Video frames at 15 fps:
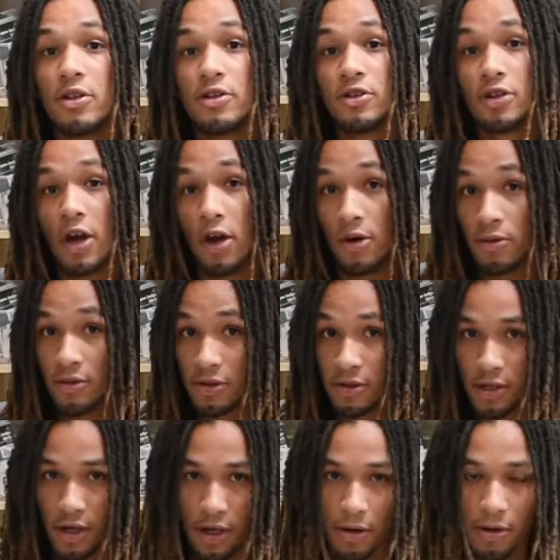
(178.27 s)
tone,
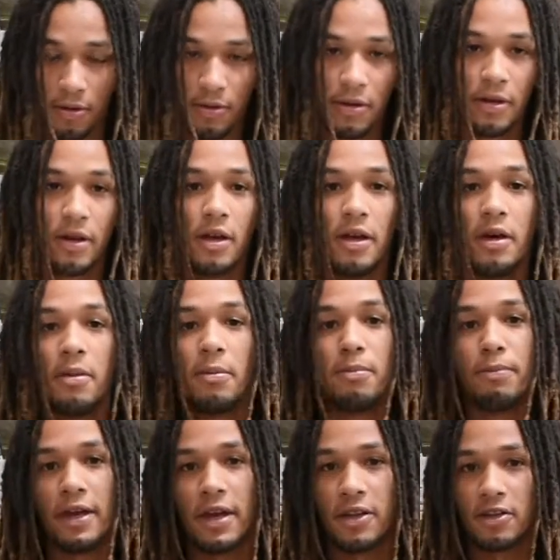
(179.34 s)
tone,
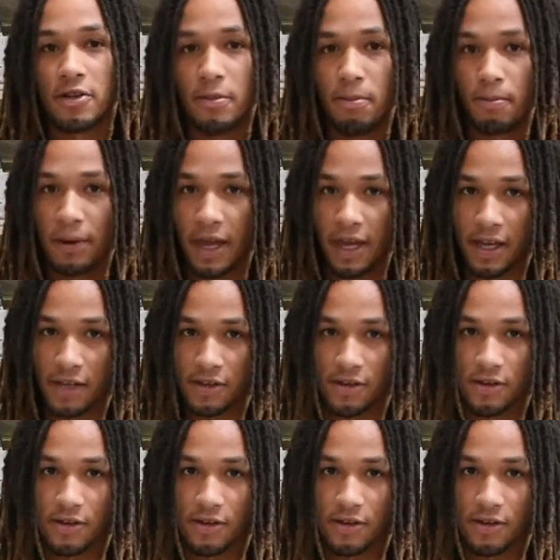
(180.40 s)
bass, bass.